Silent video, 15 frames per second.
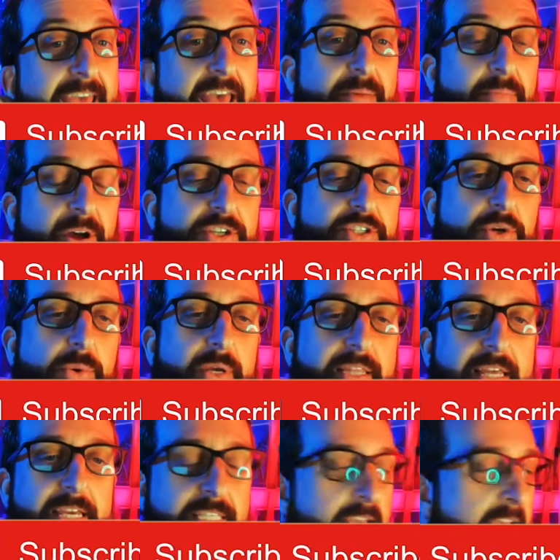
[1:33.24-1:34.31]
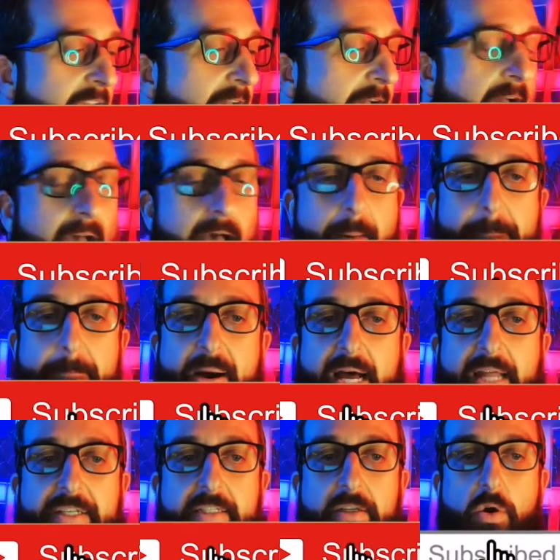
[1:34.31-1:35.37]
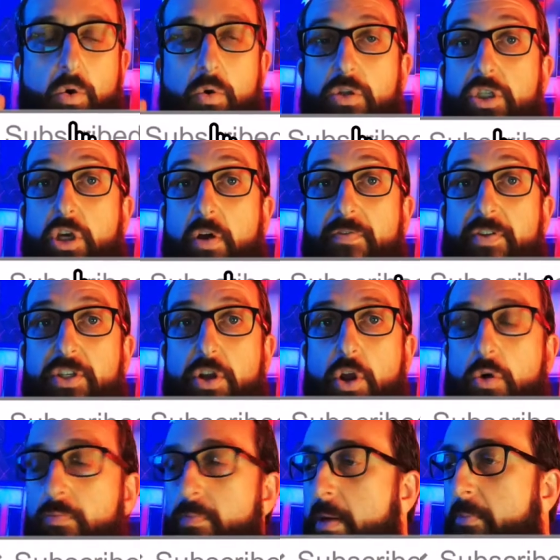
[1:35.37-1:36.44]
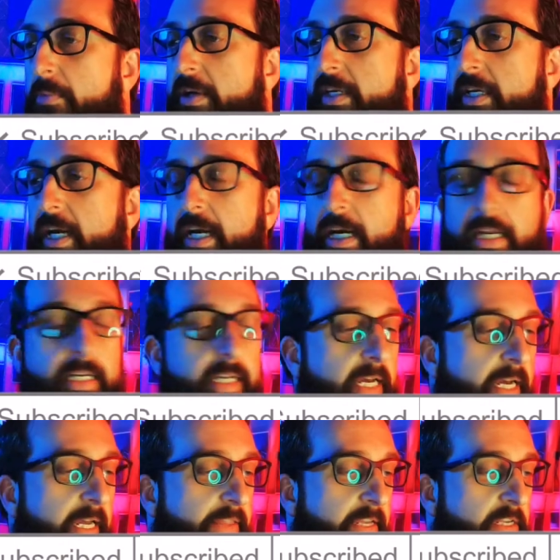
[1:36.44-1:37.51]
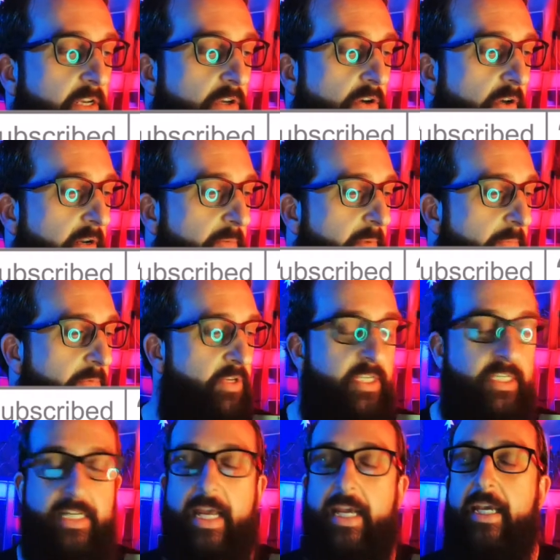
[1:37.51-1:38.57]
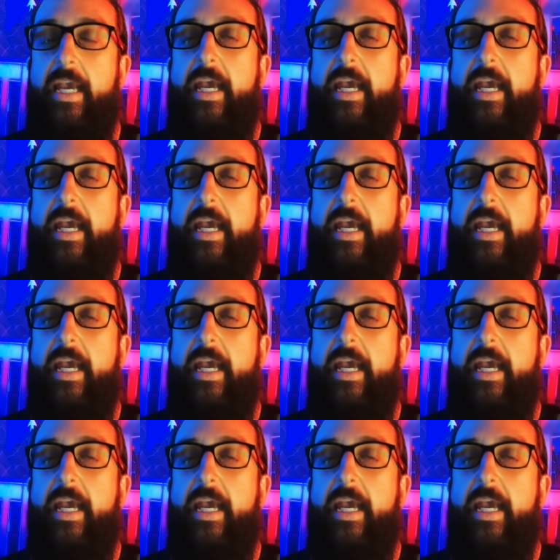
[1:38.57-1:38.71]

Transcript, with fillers: by doing this. Uh, but also, if it's an old memory card uh, that you got, a memory stick,